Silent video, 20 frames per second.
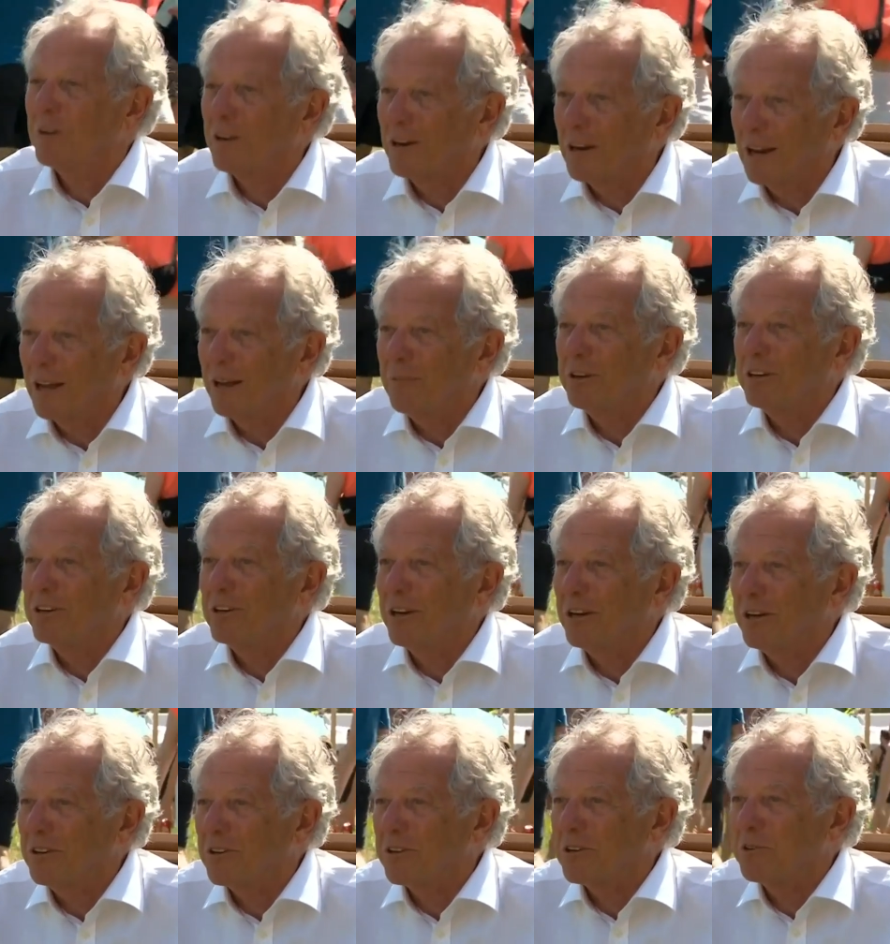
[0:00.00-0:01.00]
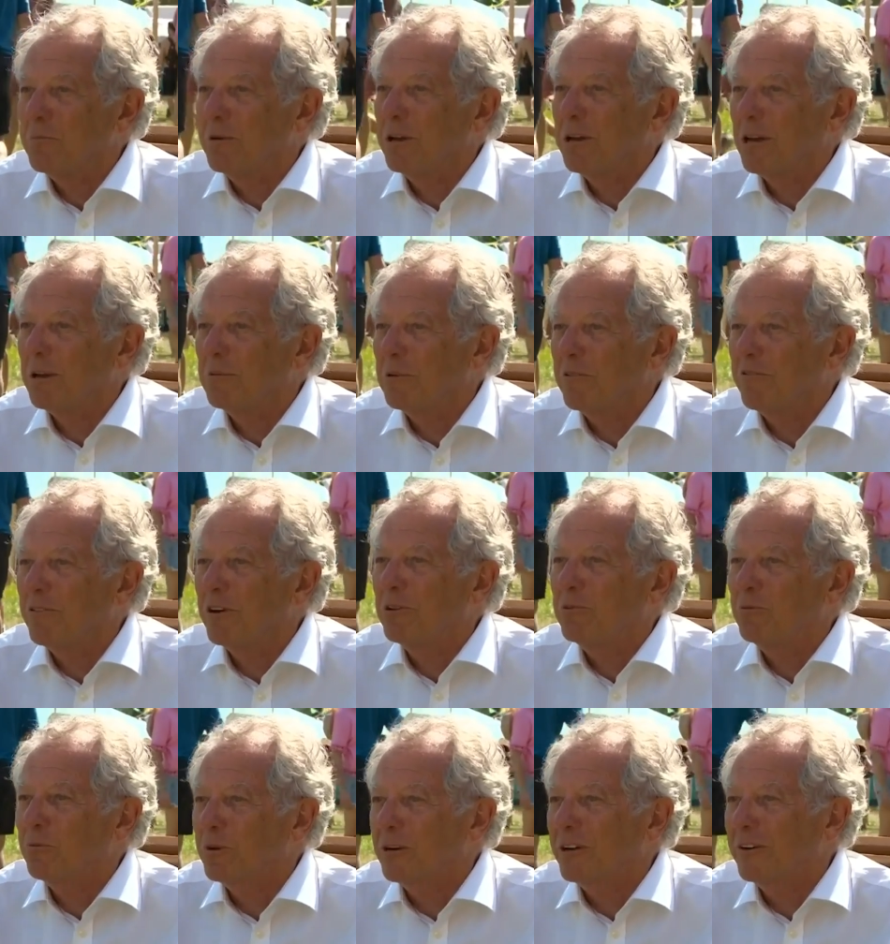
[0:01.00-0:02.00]
climate change has become a
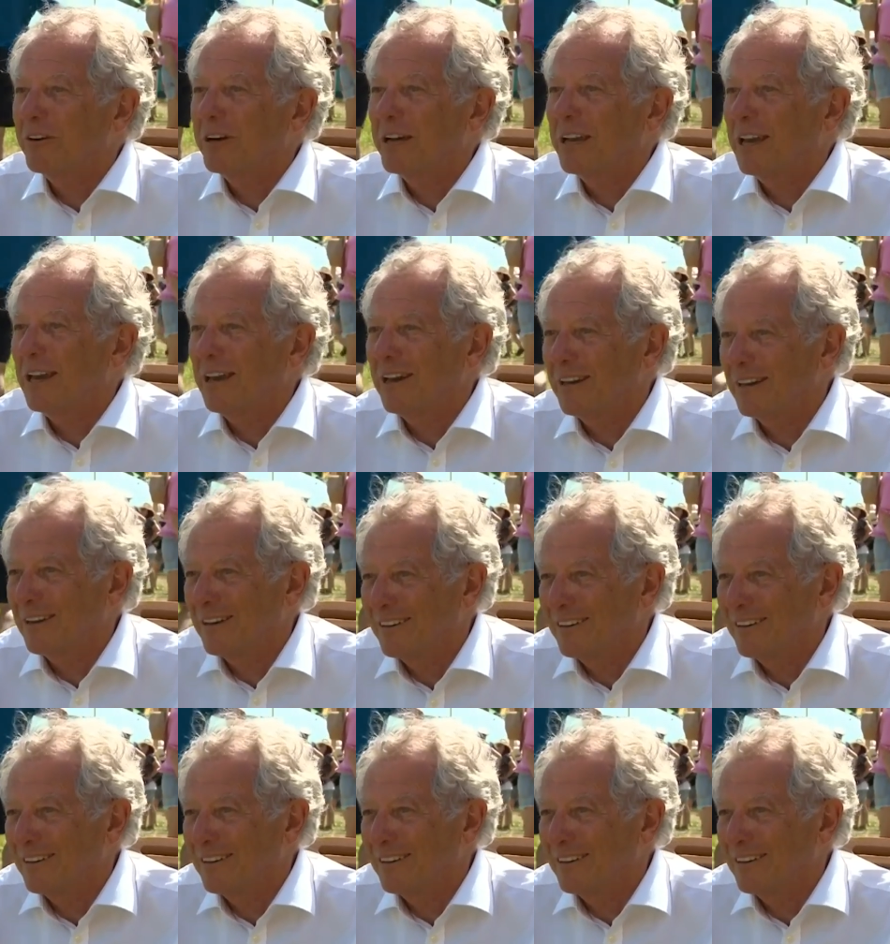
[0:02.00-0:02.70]
vote winner again.